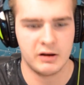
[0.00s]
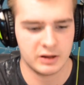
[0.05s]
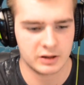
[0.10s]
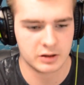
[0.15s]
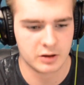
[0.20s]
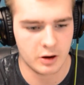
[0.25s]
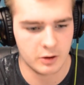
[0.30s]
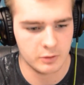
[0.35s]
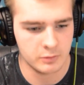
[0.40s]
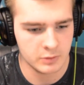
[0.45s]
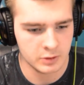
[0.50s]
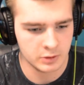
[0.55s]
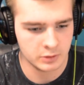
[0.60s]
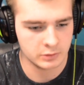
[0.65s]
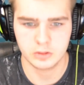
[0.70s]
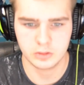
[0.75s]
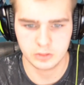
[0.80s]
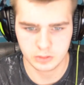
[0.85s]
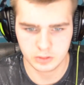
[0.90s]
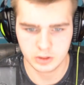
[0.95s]
Let's go.
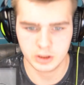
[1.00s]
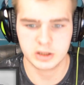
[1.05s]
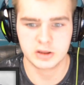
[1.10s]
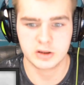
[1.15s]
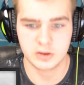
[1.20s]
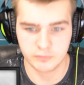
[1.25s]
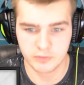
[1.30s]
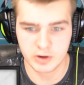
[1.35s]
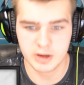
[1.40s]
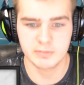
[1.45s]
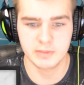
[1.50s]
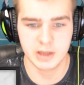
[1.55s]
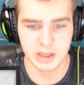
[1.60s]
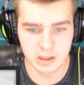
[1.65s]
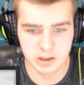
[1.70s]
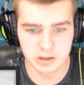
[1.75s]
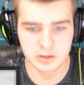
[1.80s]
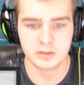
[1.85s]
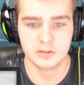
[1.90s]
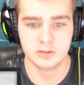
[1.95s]
It's the remix.